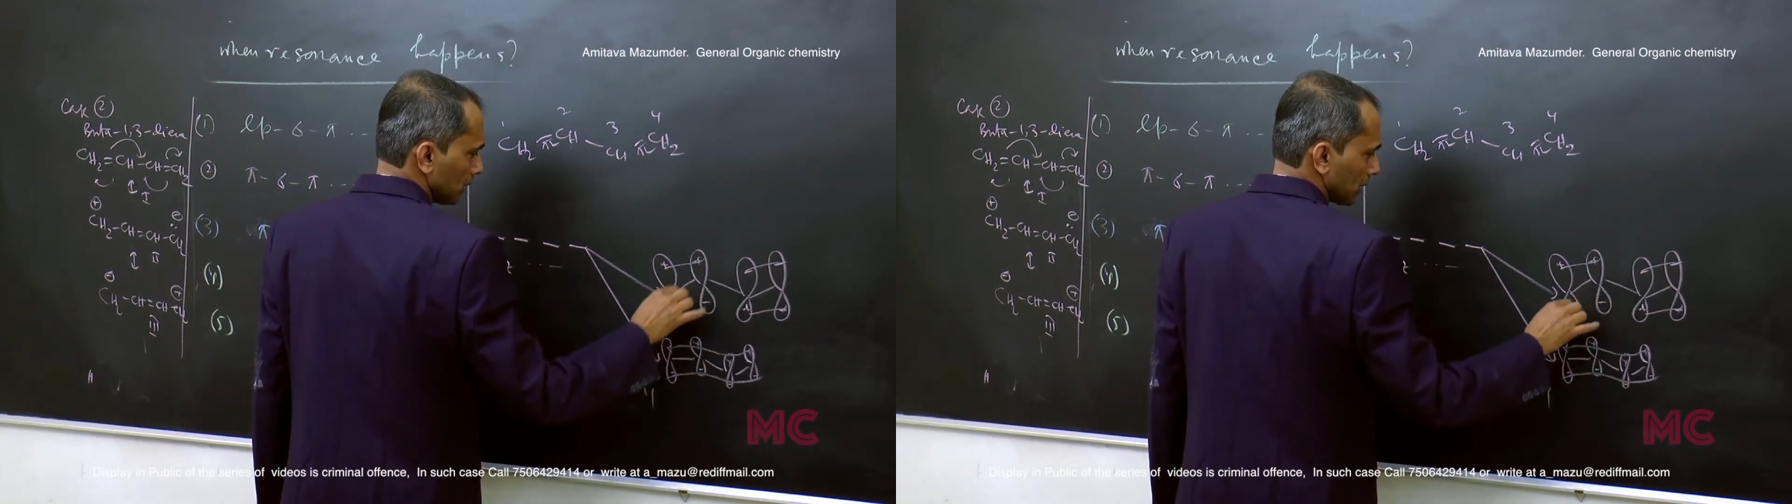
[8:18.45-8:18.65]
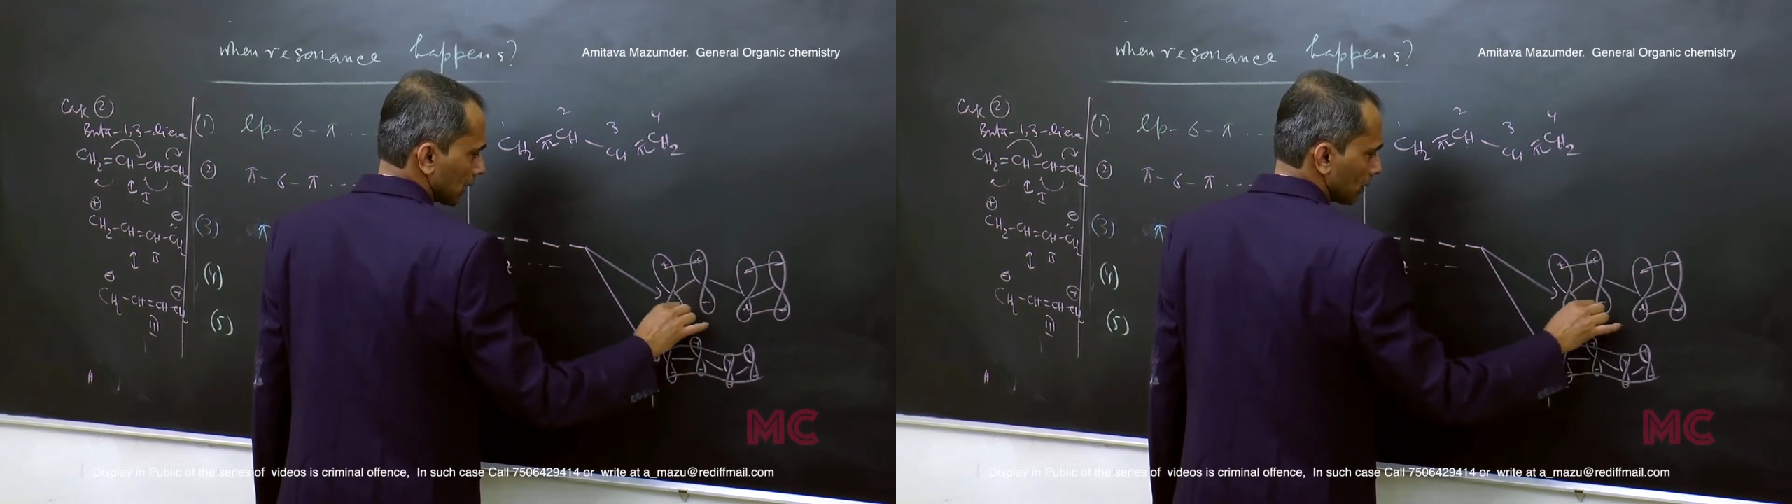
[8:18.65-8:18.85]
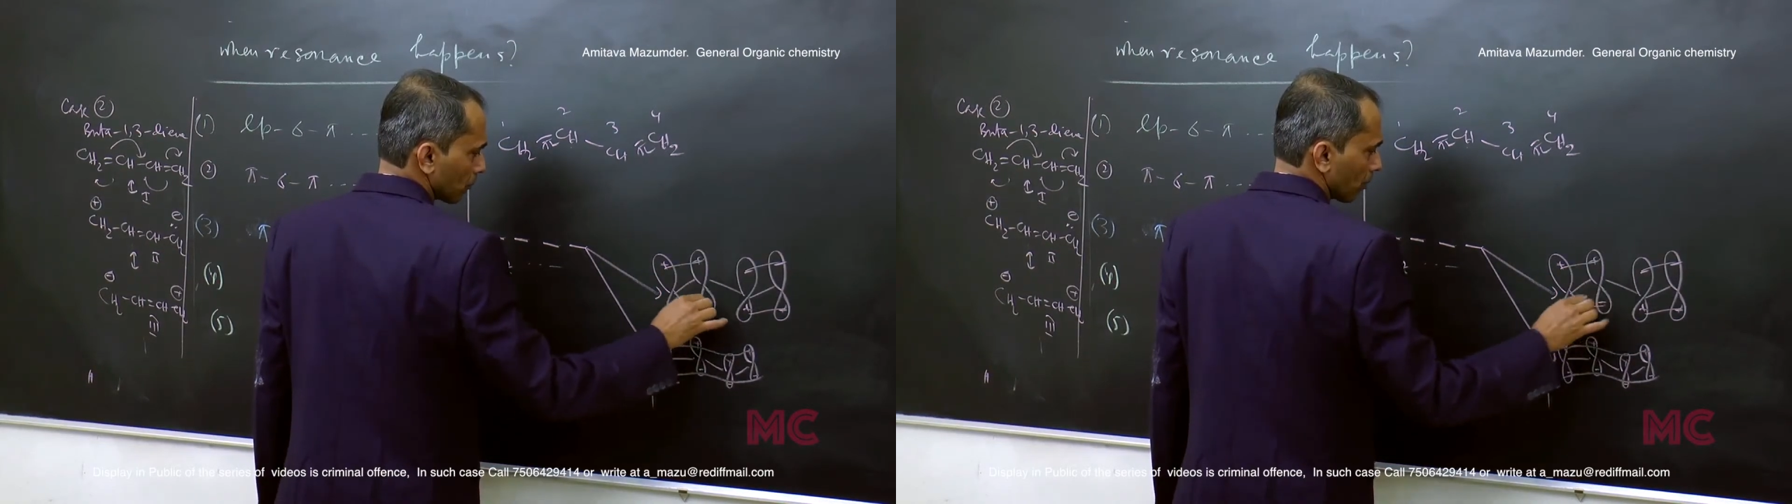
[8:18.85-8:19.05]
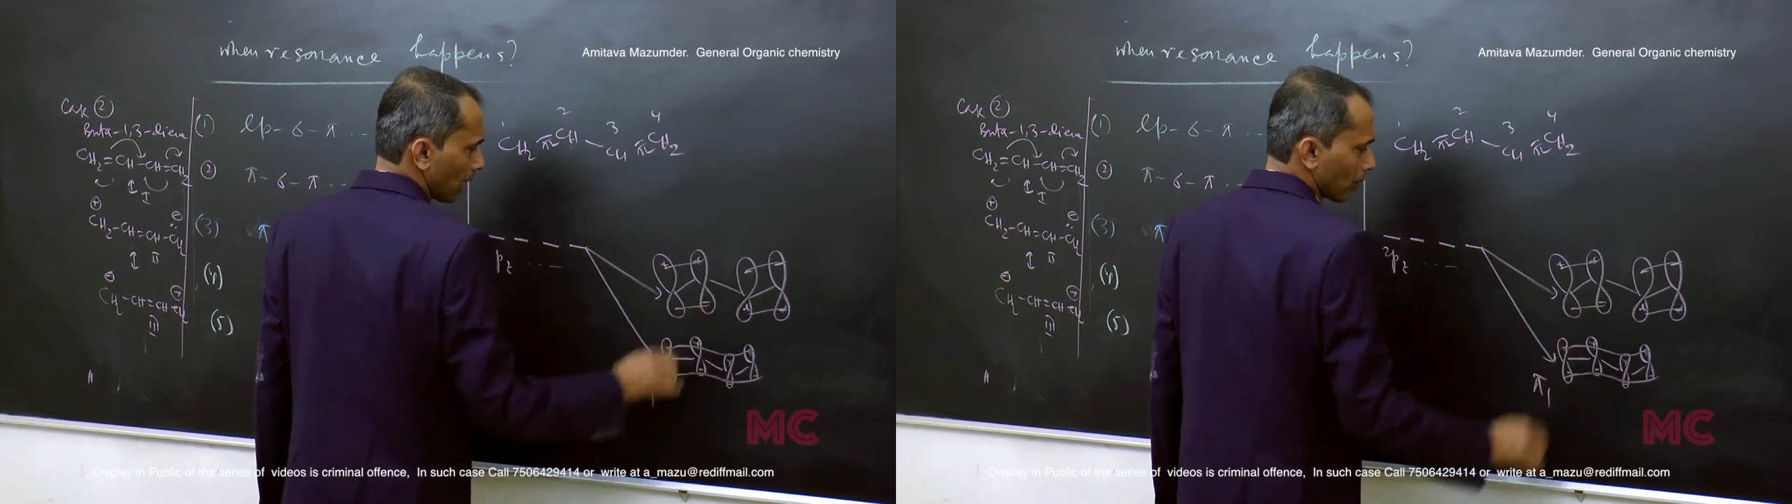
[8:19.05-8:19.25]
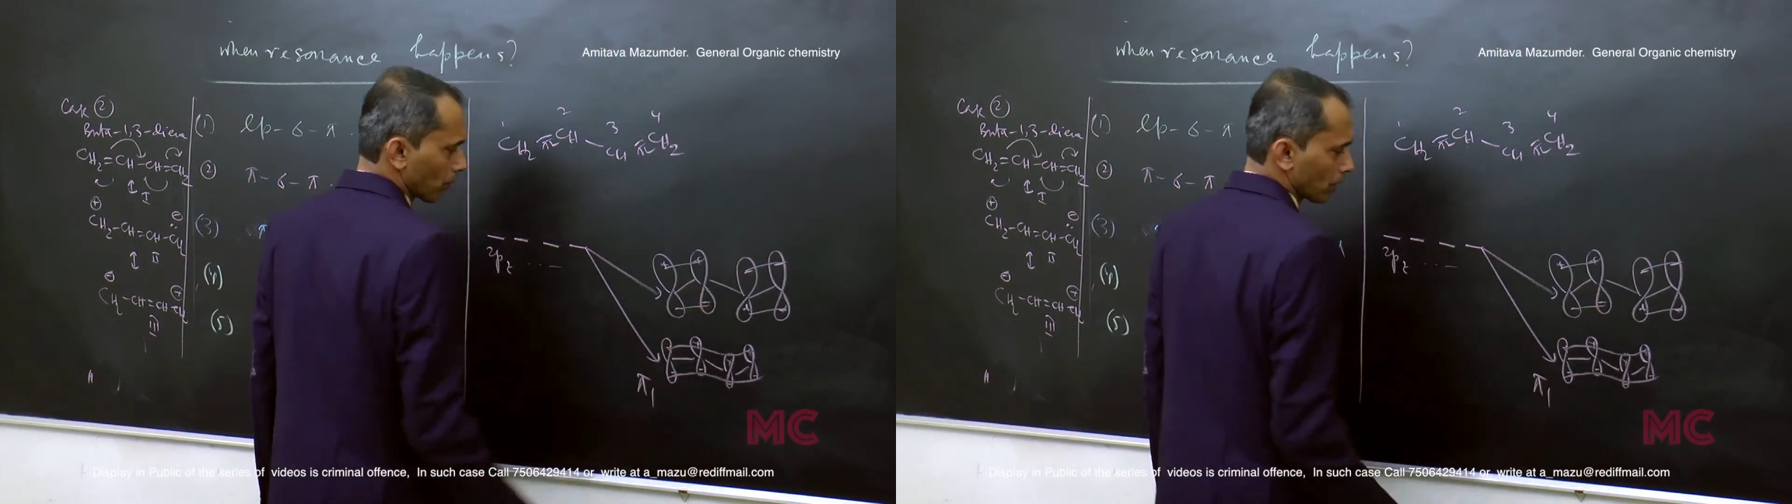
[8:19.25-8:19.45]
There can be
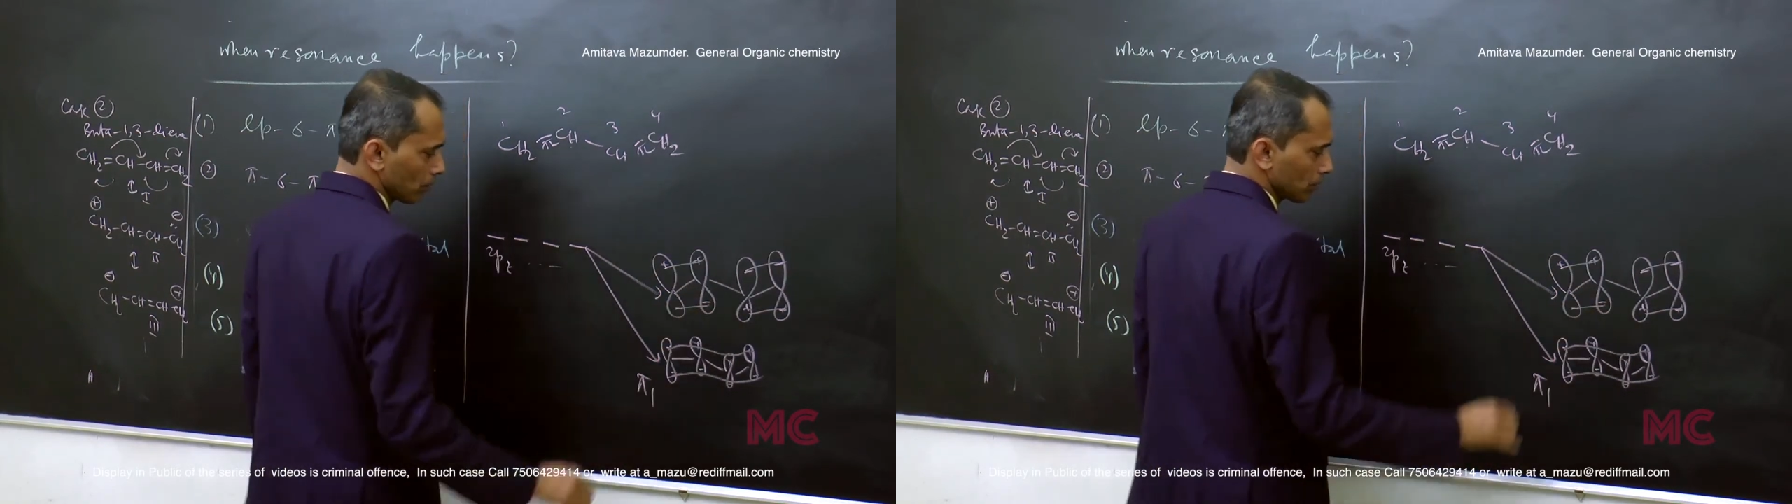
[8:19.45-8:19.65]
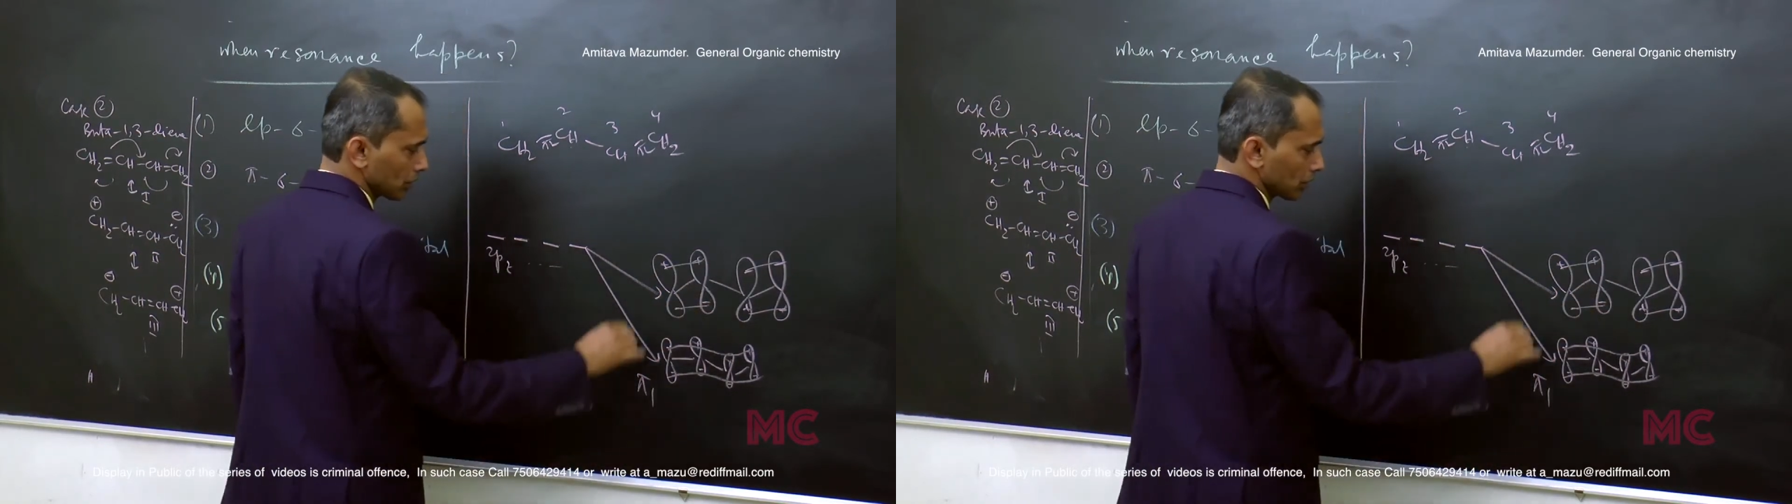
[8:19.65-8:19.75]
pi bond MO,